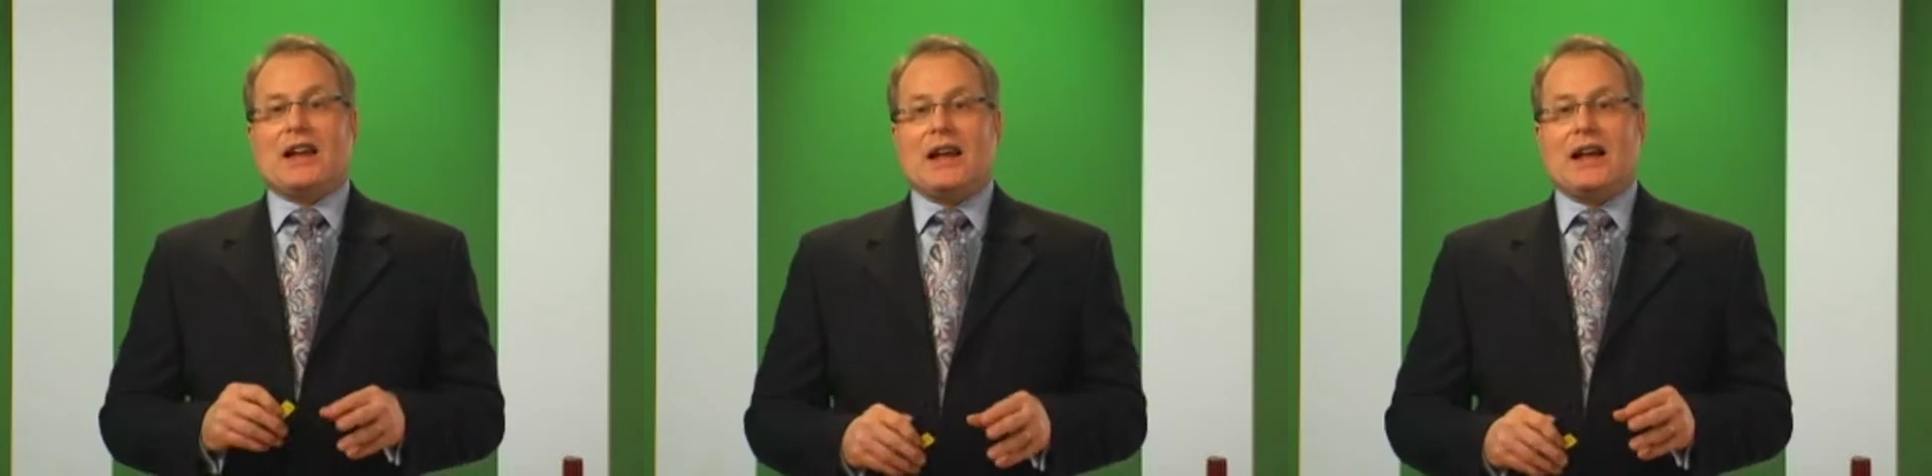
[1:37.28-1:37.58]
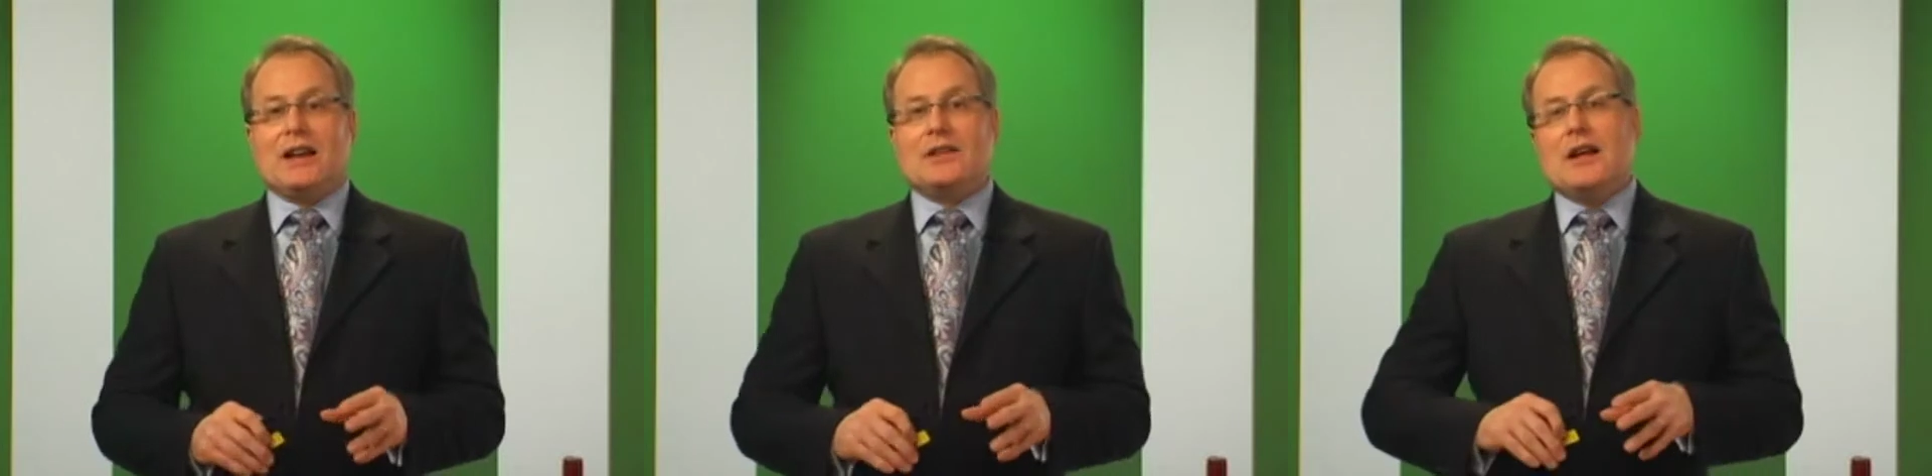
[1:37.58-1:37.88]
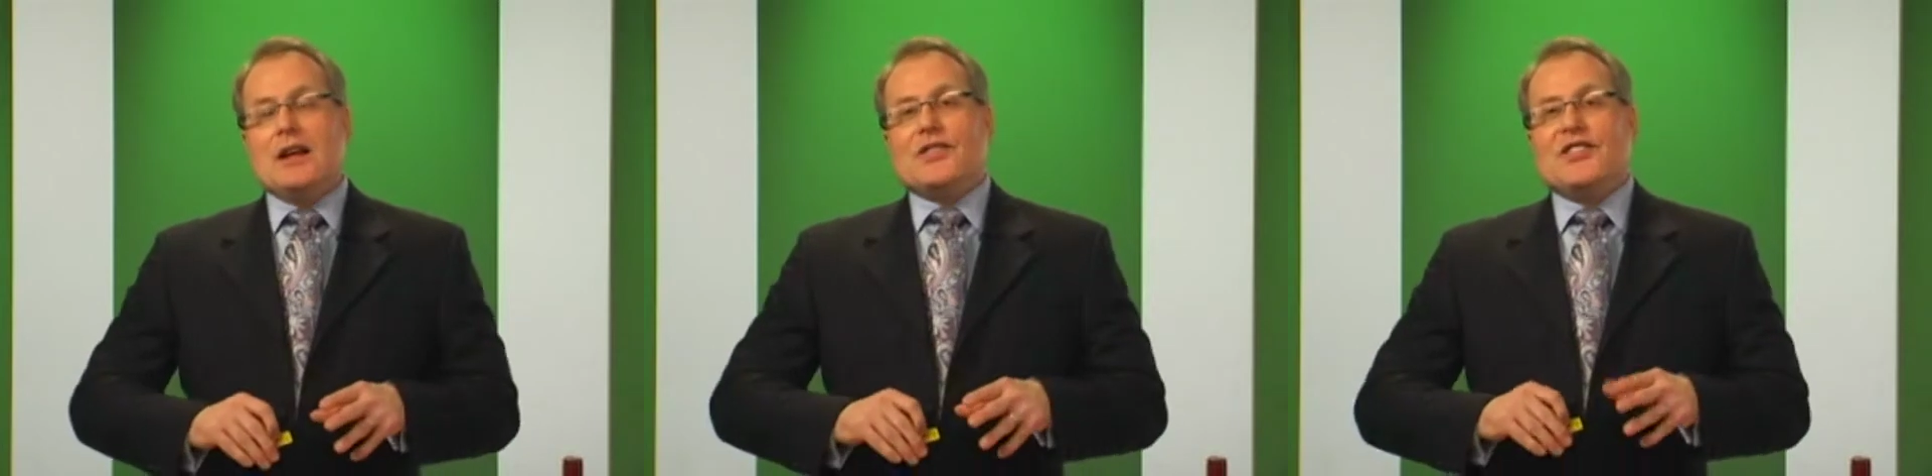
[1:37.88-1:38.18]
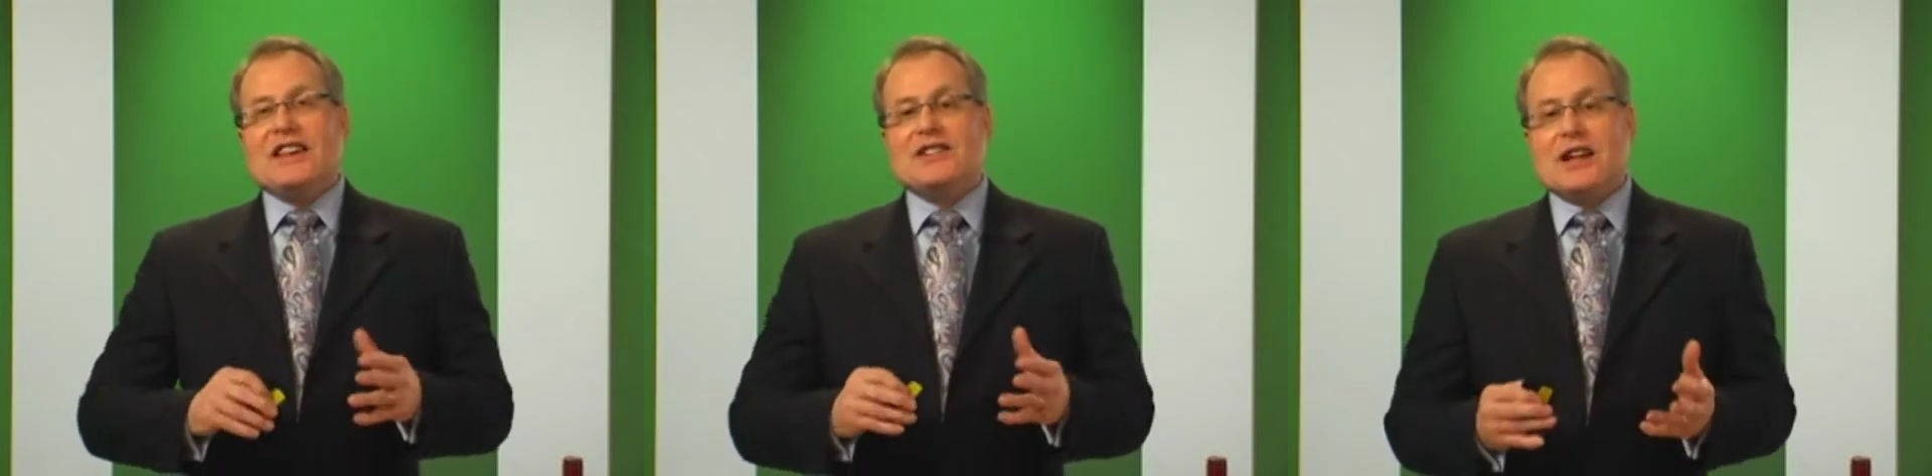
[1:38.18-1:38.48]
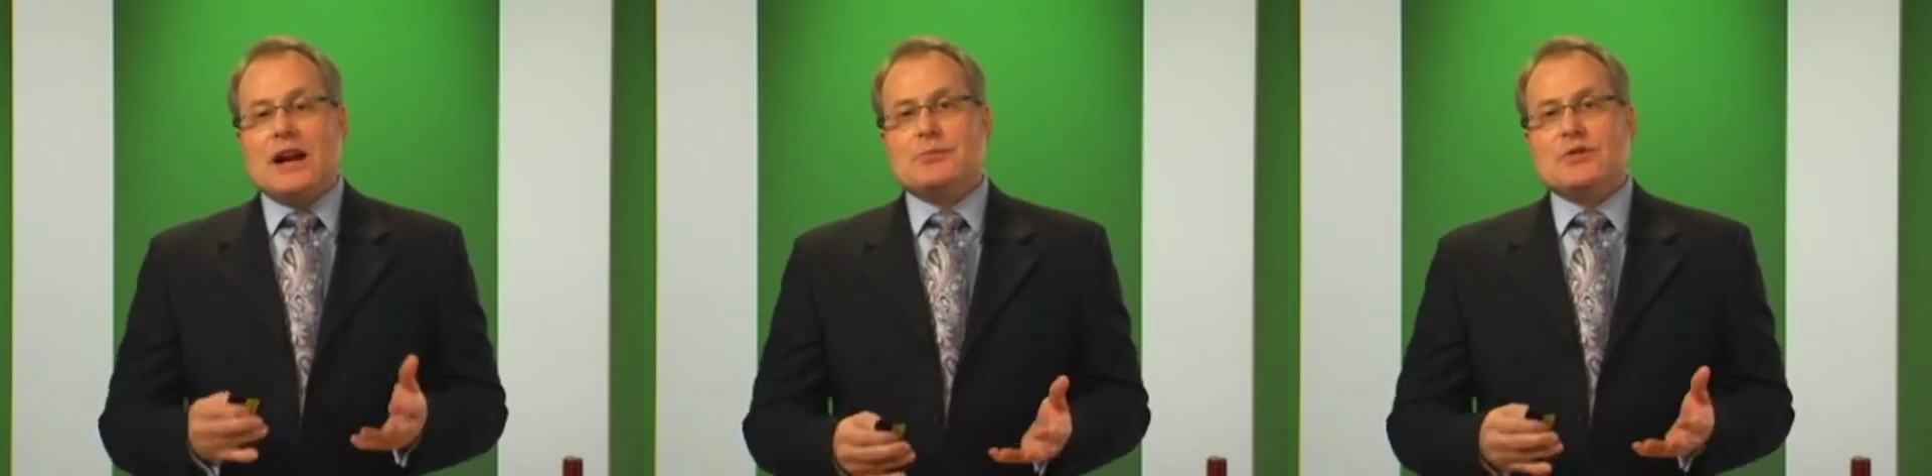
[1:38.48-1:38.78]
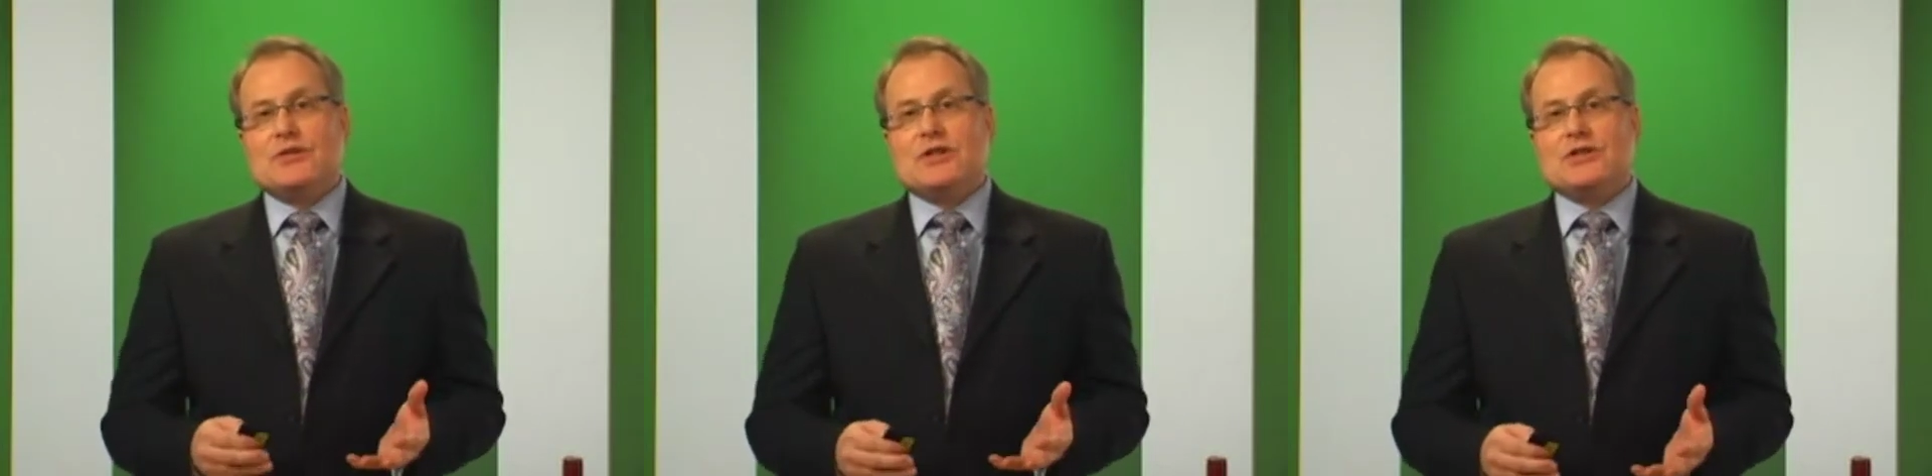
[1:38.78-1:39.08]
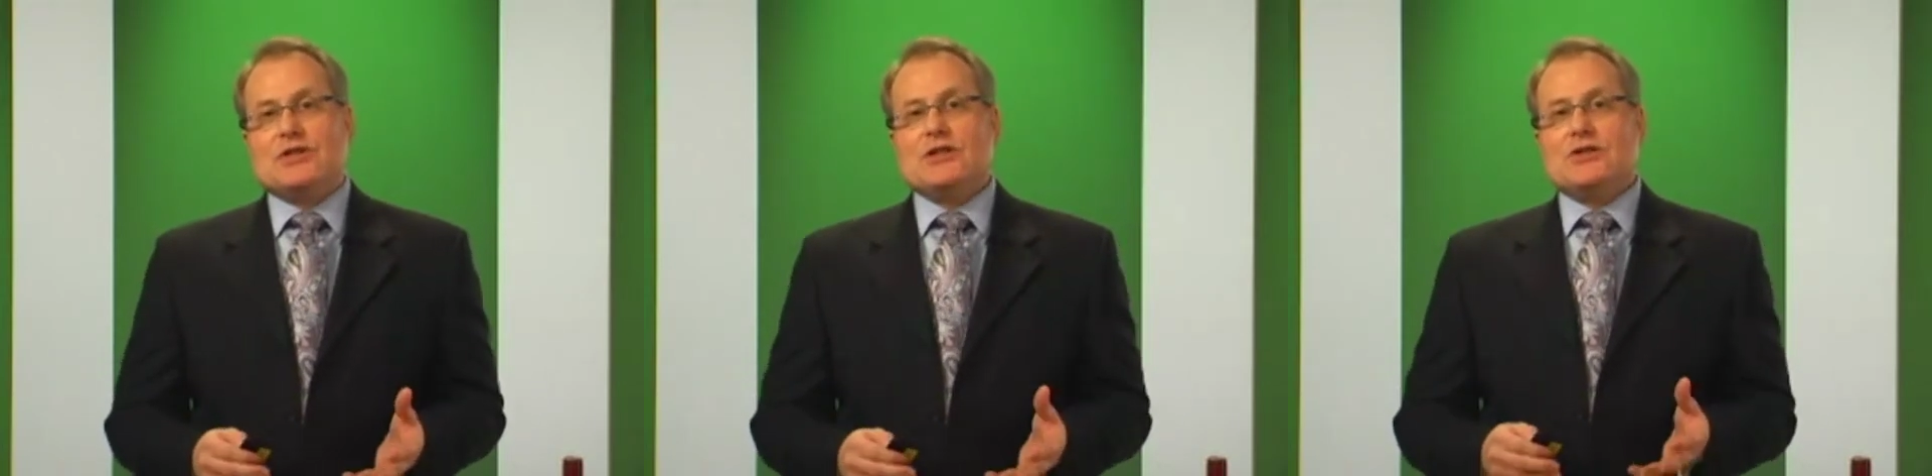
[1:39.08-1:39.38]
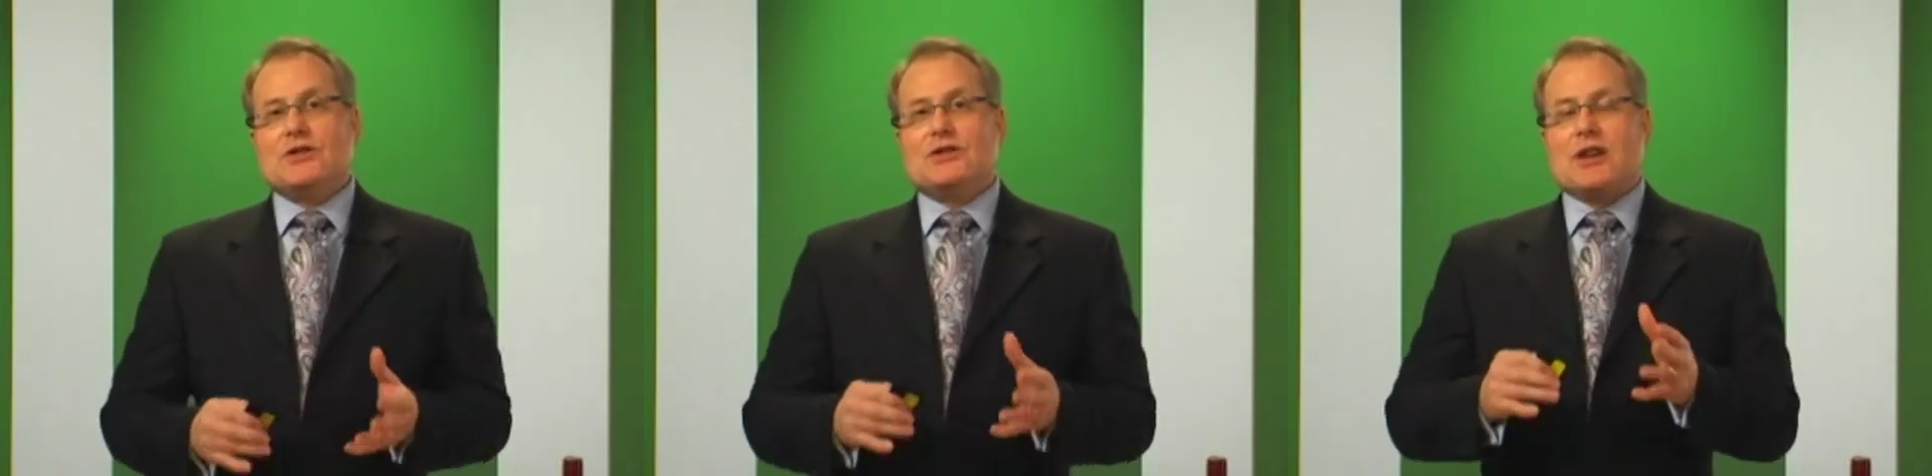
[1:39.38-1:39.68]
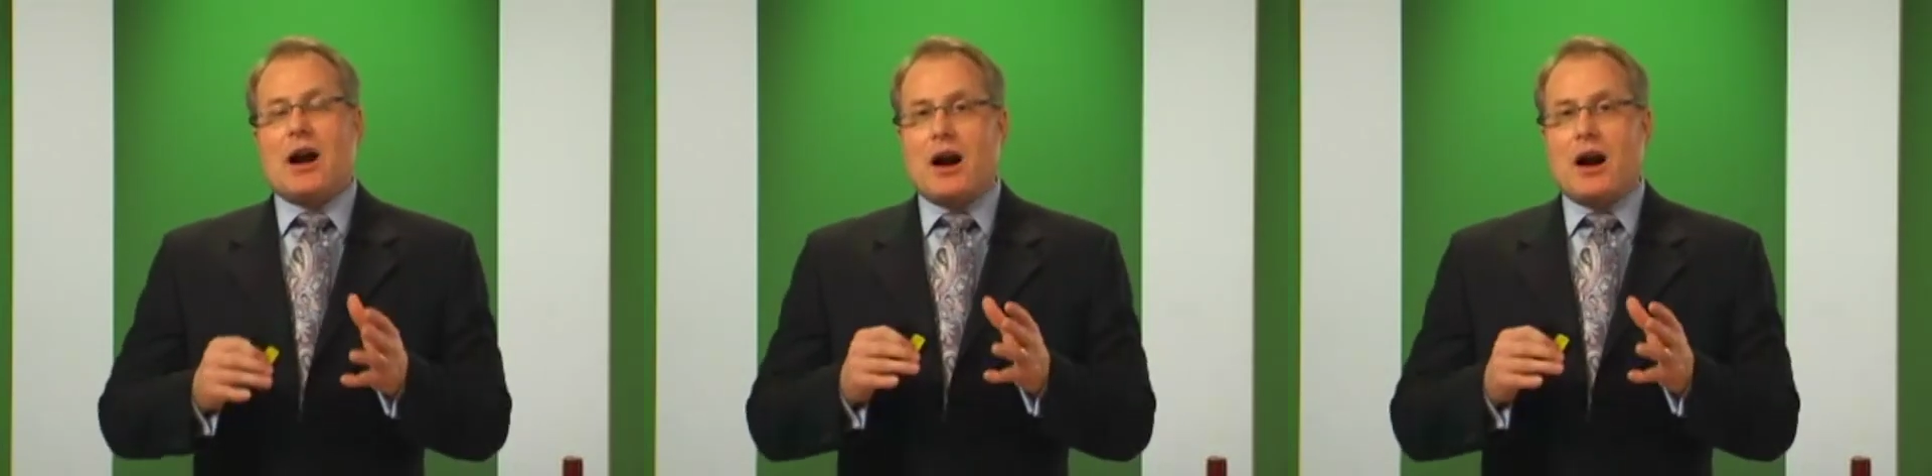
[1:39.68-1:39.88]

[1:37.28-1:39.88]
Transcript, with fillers: again, these types of decisions